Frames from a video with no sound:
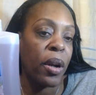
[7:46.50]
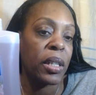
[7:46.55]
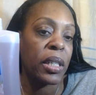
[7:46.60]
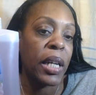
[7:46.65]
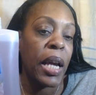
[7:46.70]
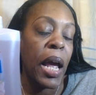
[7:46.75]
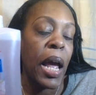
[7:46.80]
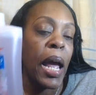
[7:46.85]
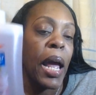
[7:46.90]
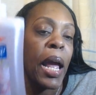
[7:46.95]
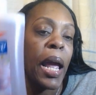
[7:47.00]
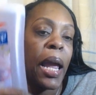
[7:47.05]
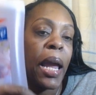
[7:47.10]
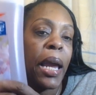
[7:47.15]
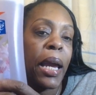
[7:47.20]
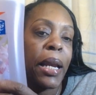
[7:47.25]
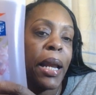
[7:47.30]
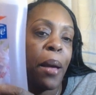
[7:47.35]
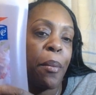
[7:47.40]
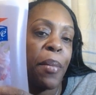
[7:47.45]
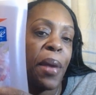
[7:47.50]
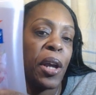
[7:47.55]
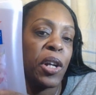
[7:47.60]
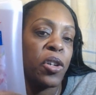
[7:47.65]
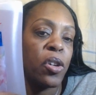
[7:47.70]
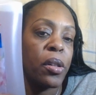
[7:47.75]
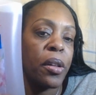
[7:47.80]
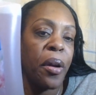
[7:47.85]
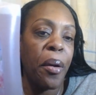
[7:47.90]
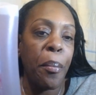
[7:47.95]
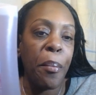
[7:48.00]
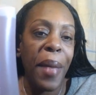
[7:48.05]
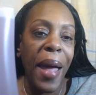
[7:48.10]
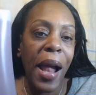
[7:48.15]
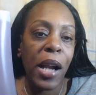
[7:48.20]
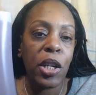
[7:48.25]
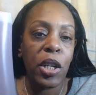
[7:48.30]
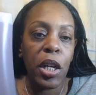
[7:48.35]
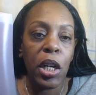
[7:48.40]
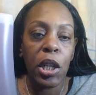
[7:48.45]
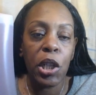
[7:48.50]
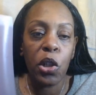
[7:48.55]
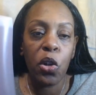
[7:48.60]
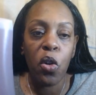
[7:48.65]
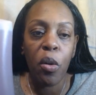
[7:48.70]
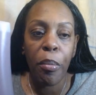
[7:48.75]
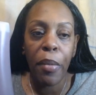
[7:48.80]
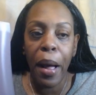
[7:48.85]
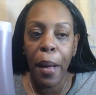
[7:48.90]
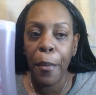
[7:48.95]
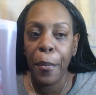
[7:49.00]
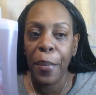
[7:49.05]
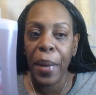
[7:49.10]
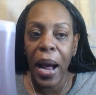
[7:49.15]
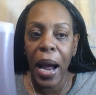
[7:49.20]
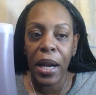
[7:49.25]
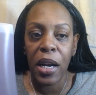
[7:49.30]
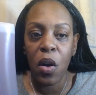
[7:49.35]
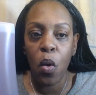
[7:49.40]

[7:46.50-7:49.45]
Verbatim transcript: And I make sure they're matching to my body wash.